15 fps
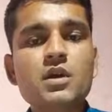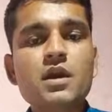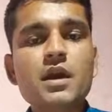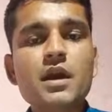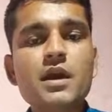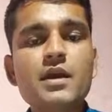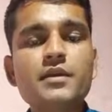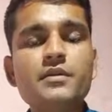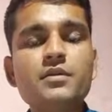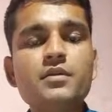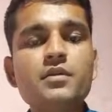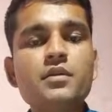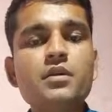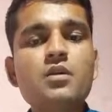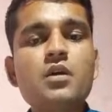and
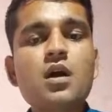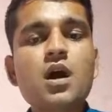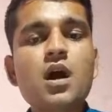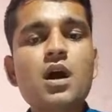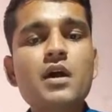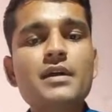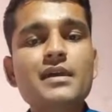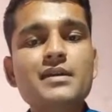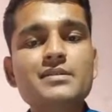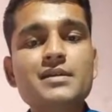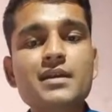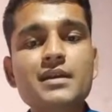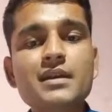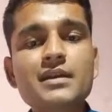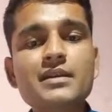r is a
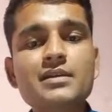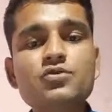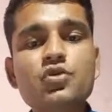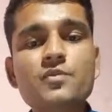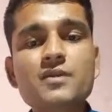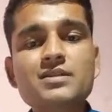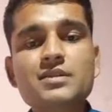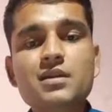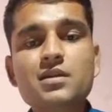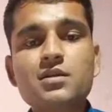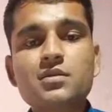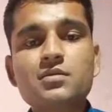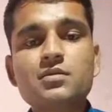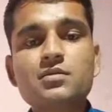radius of a circle.